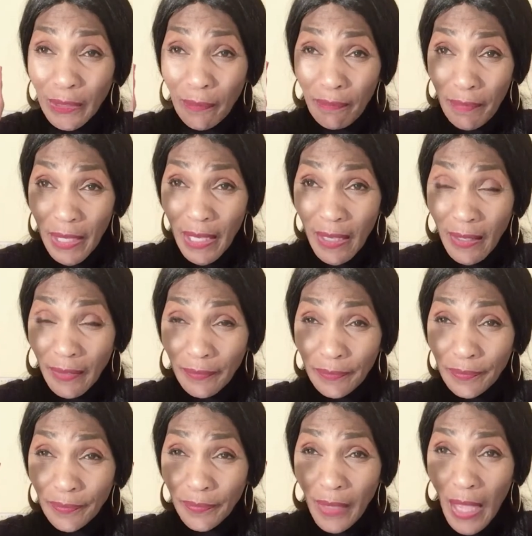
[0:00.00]
to me
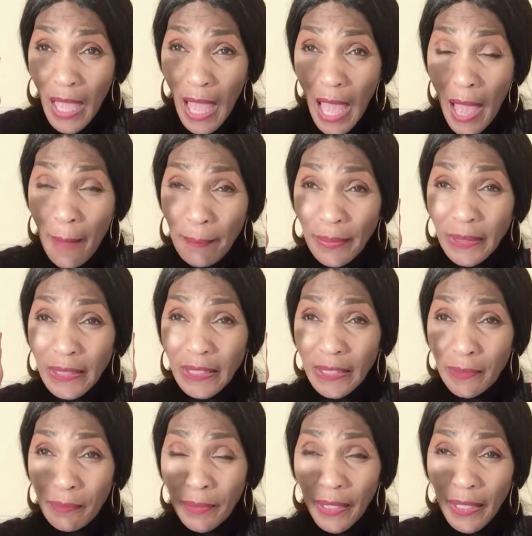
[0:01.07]
happens
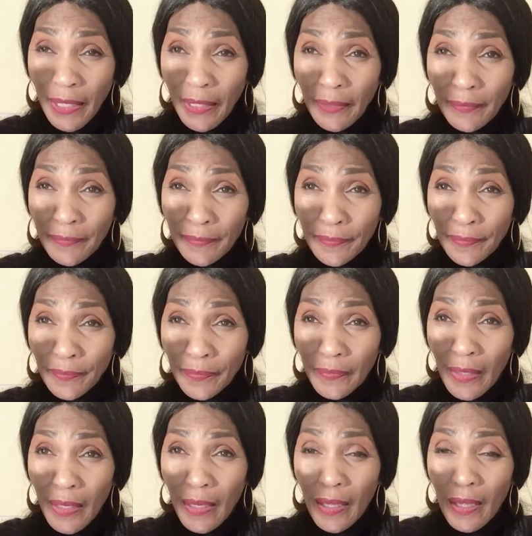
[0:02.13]
to be
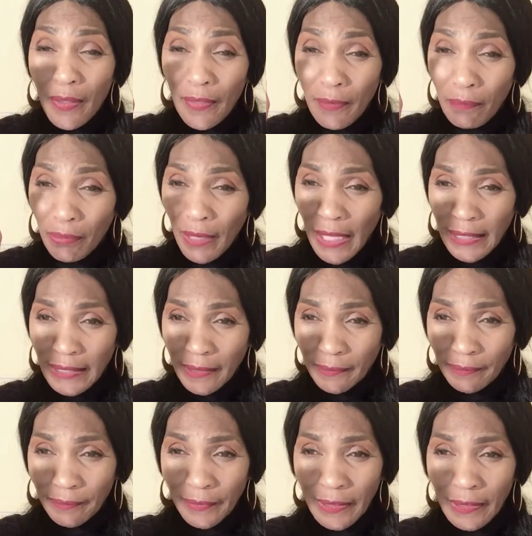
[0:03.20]
the
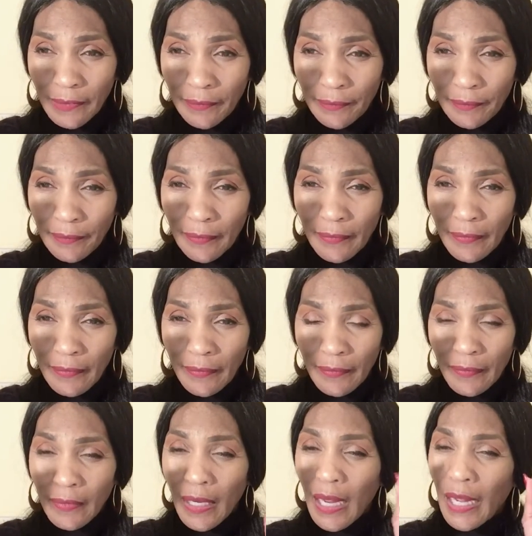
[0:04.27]
blossoms.
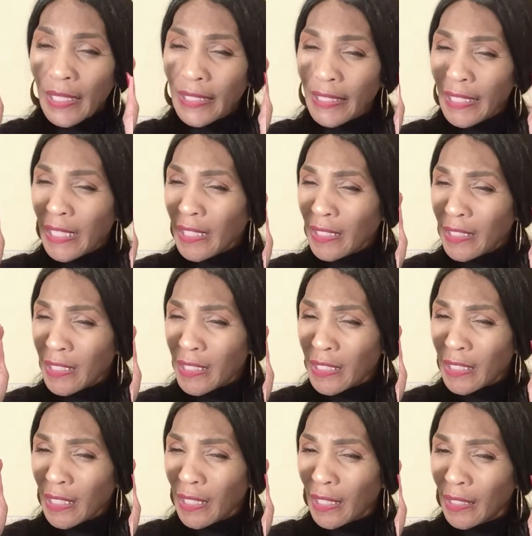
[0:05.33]
I think she
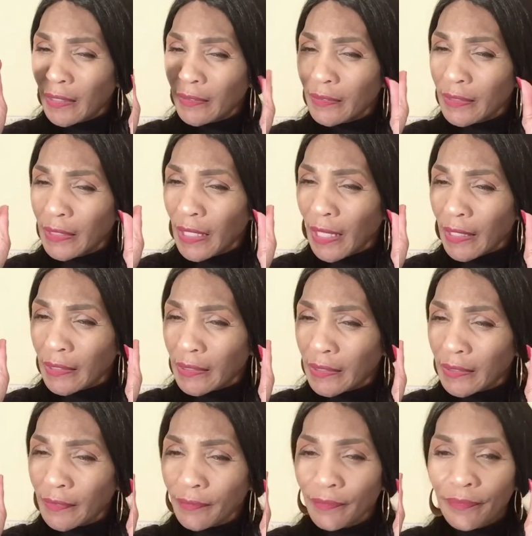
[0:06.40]
said yes.
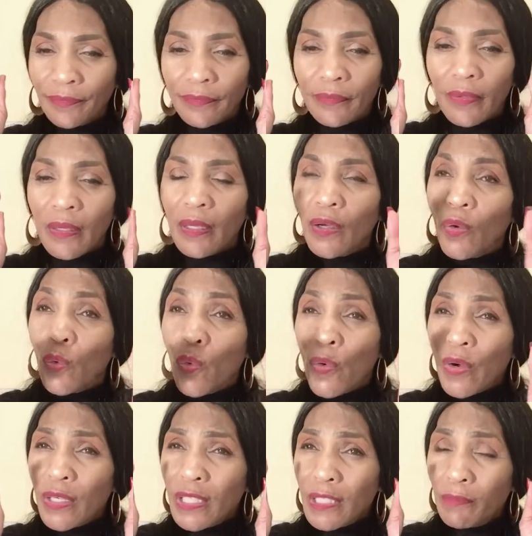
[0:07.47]

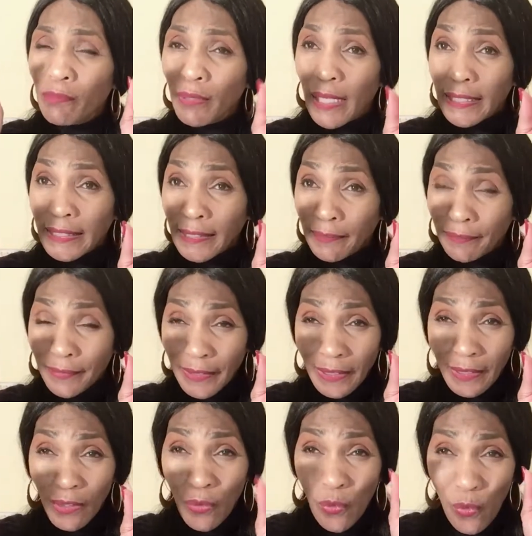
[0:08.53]
Orange blossoms
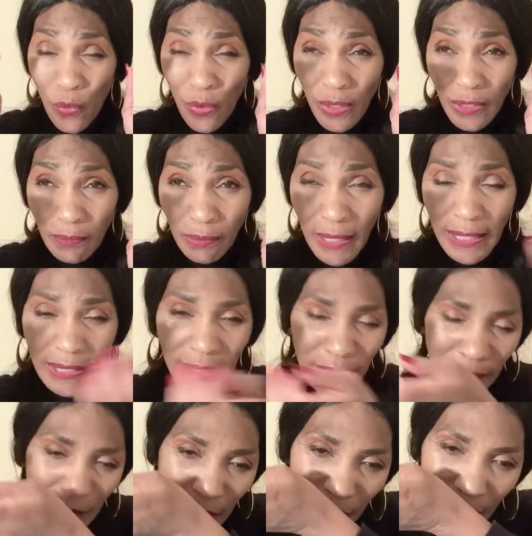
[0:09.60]
orange
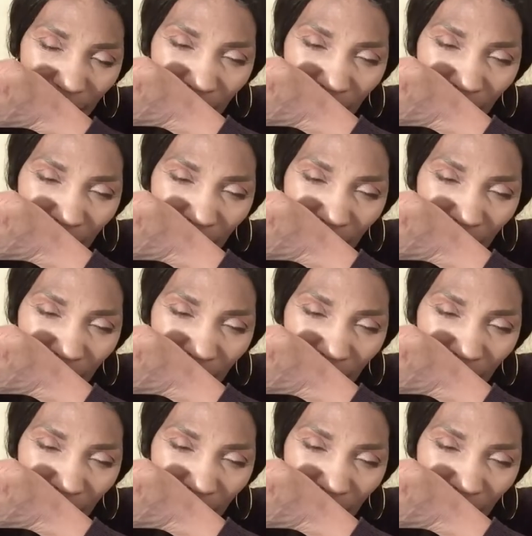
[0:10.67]
blossoms,